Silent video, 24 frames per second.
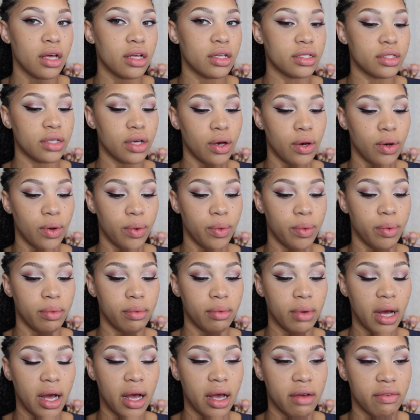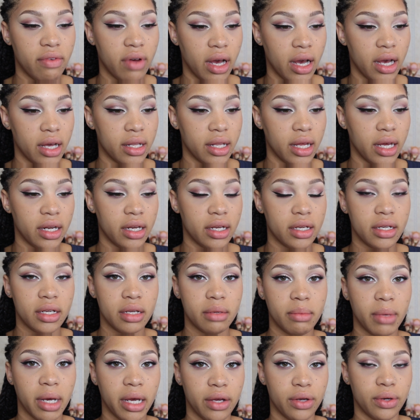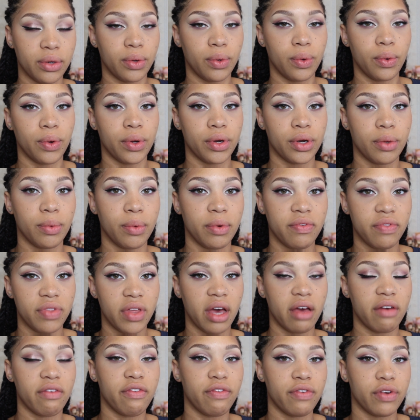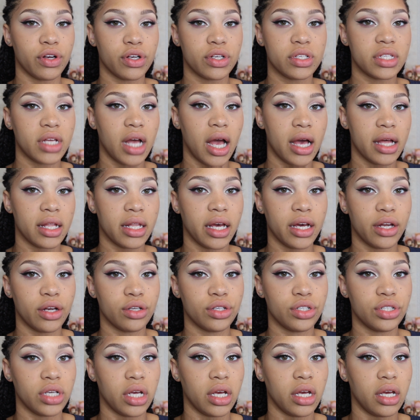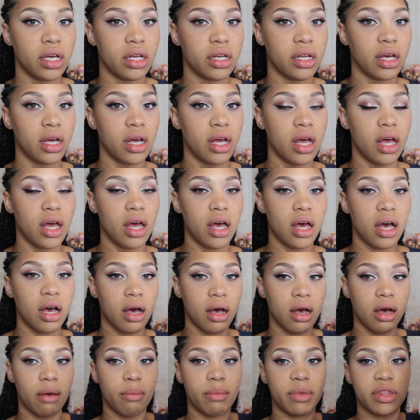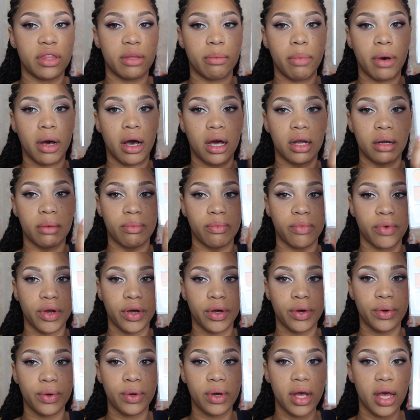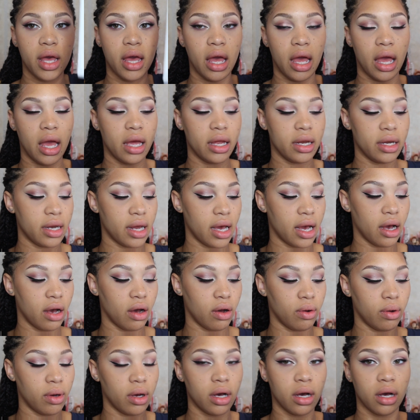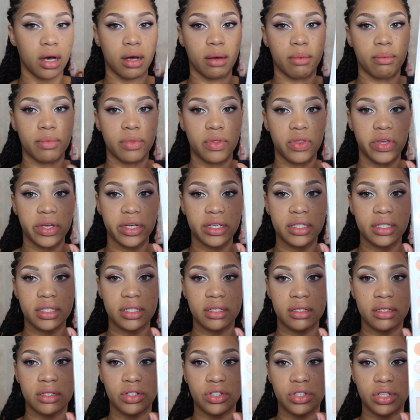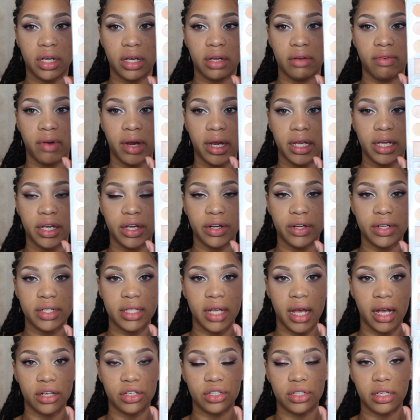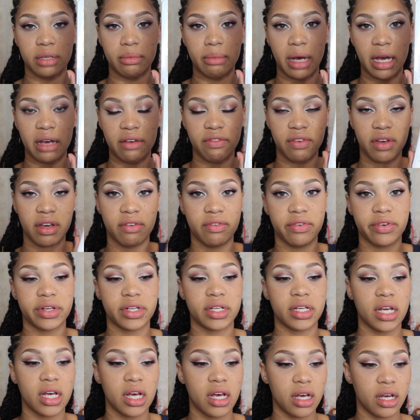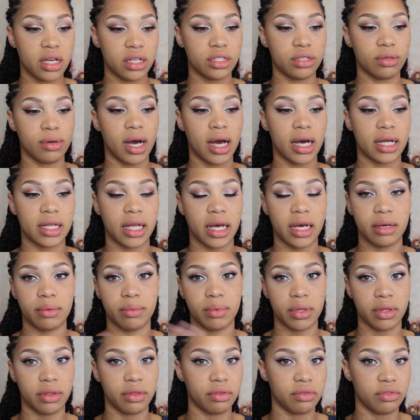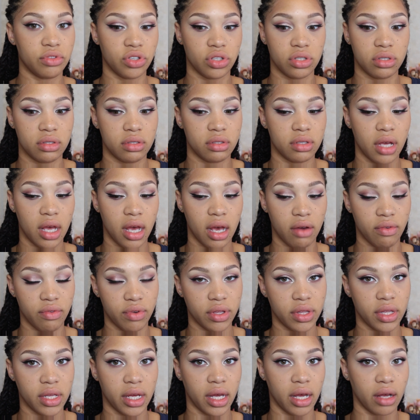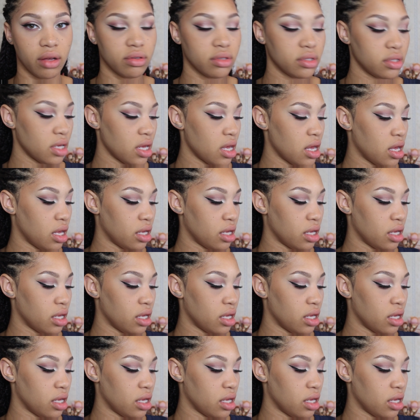So I have highlighted in my inner corner with that first highlighter shade in the bottom row. And now this shade right here is actually my favorite to highlight with just everything else.